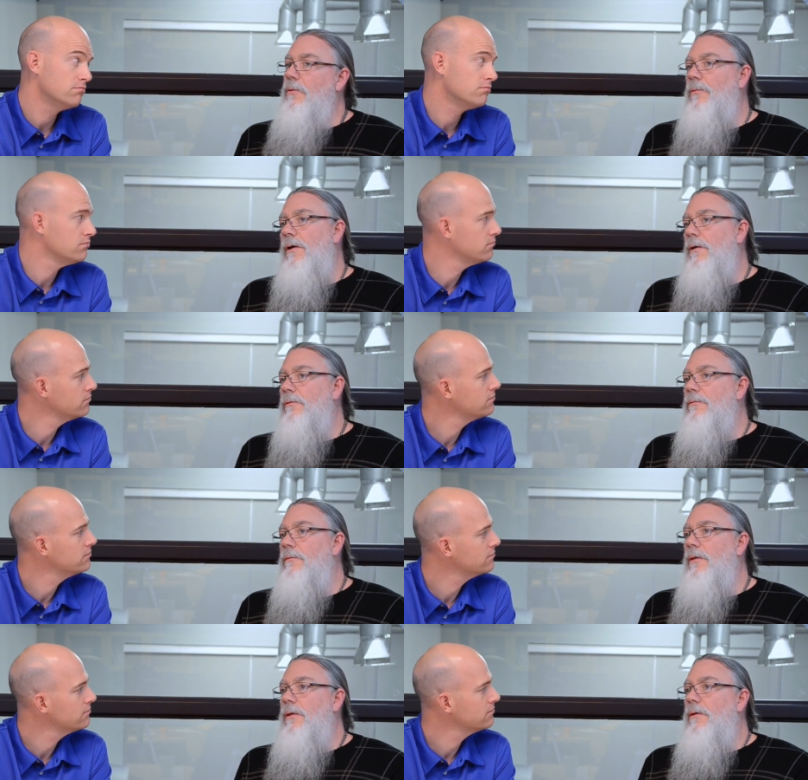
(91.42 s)
Speaker 1: Well,
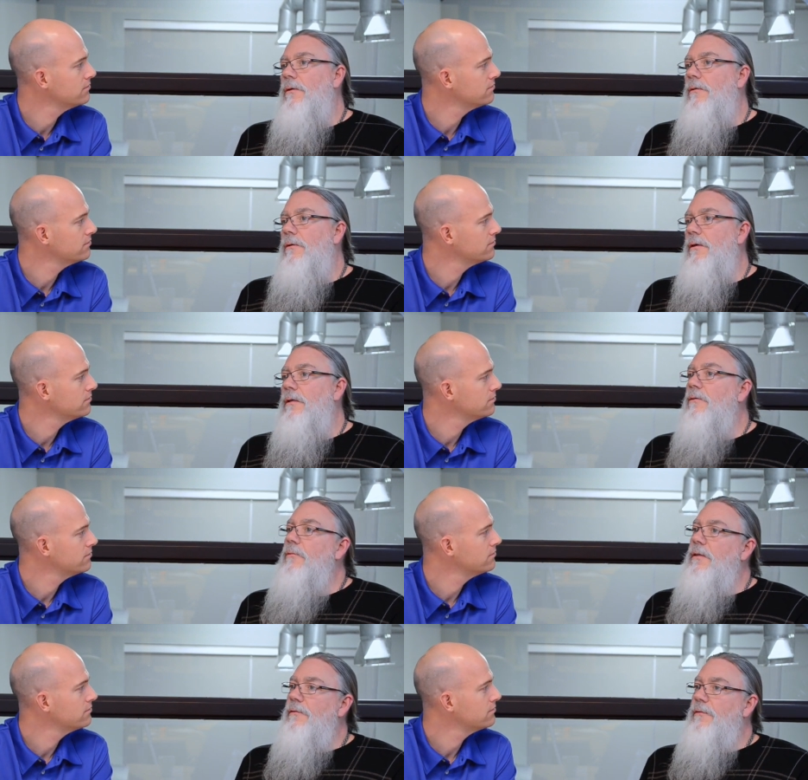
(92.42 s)
in the
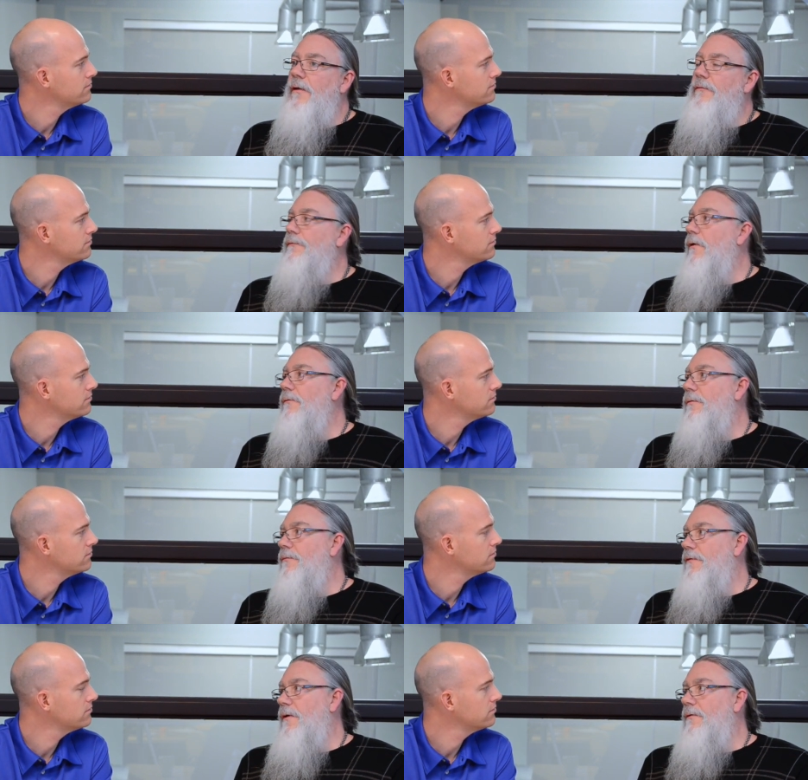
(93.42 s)
way the drives fault
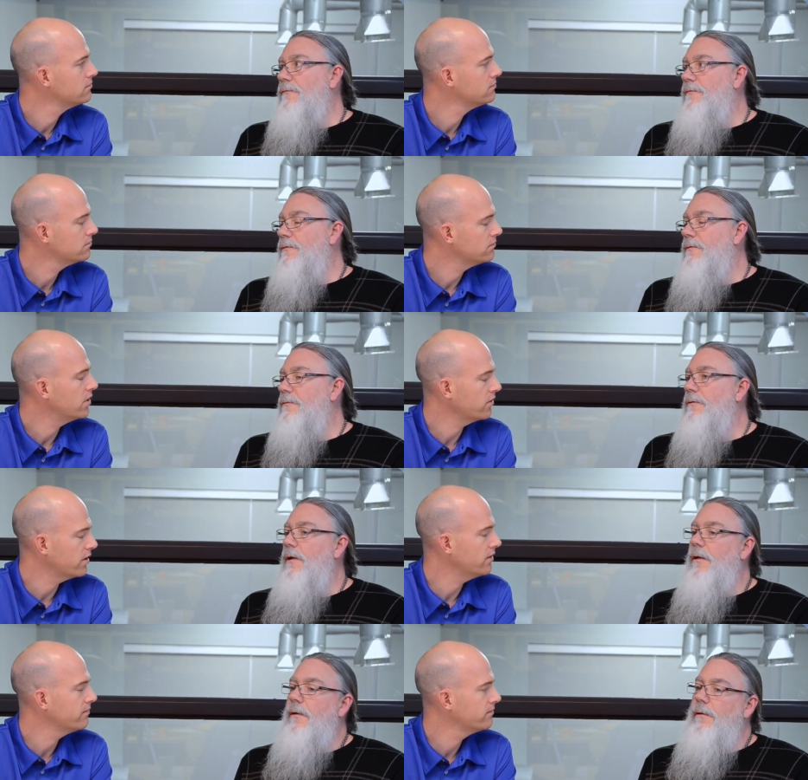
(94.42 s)
themselves.
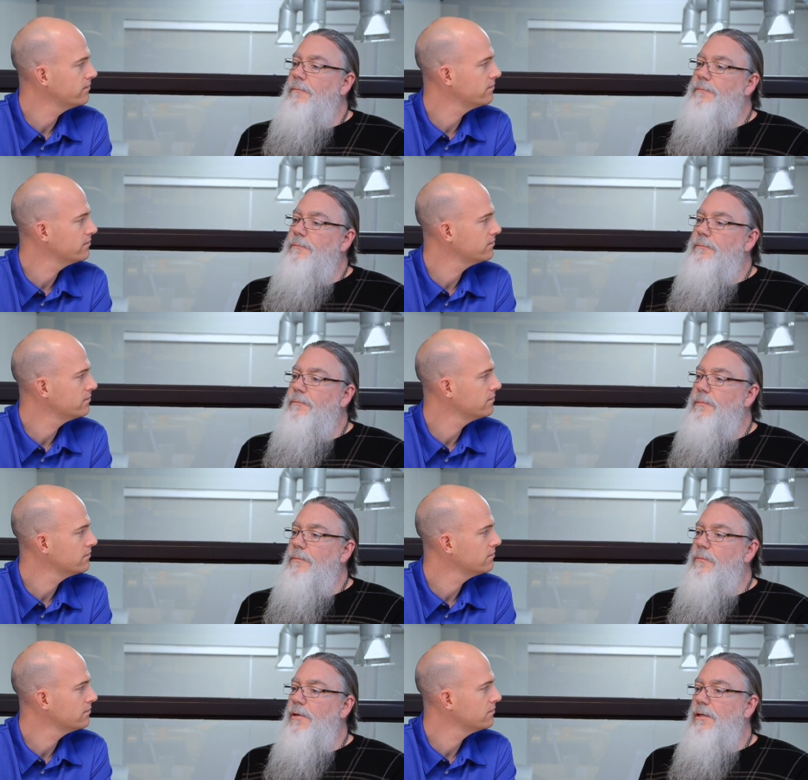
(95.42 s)
Okay. Um,
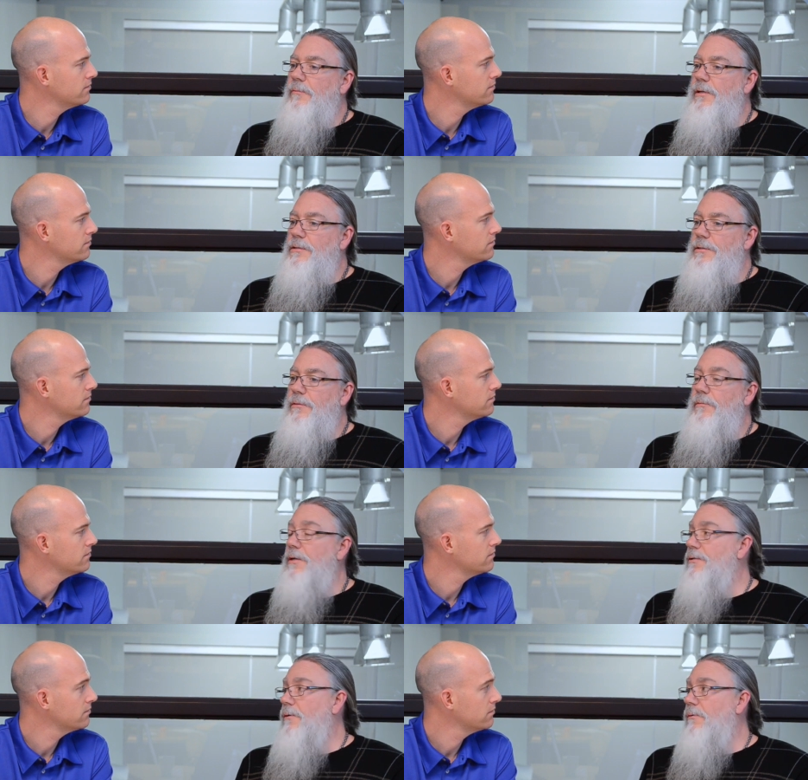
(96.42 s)
we can reach a
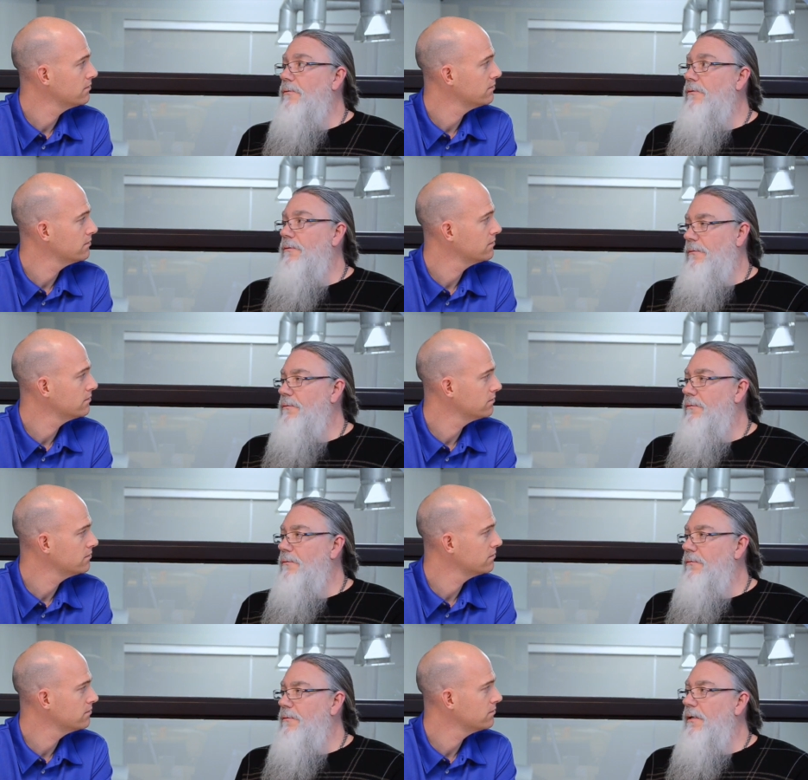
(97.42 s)
threshold,
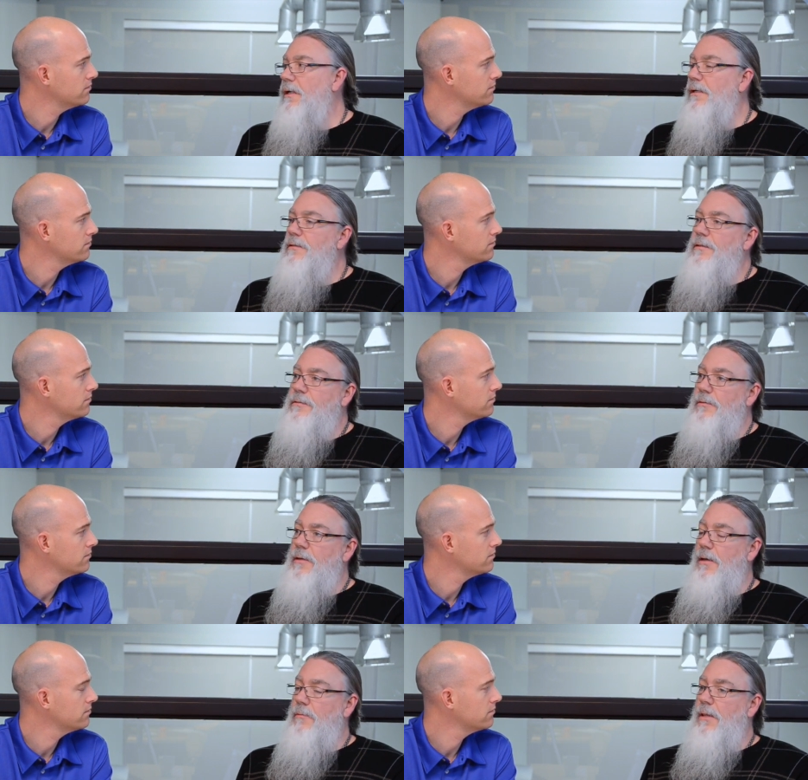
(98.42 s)
and it says,
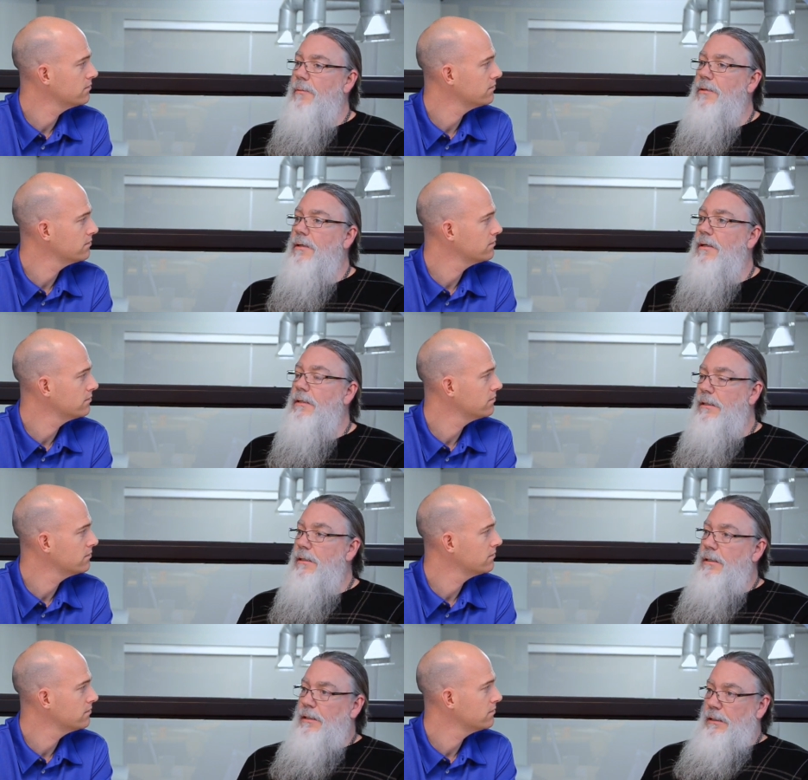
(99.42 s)
okay, well, I'm going to,
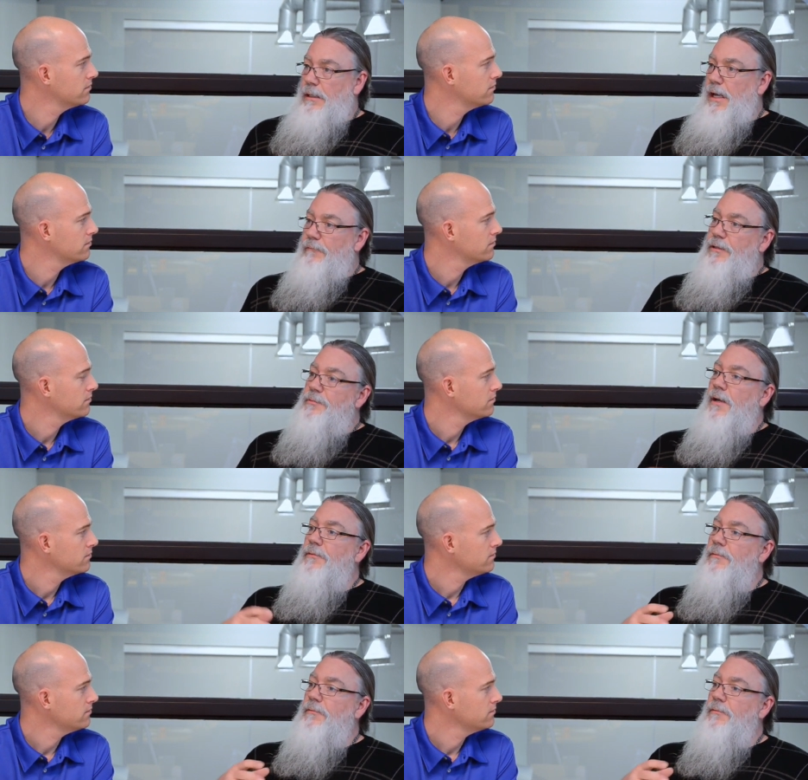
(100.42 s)
I've reached my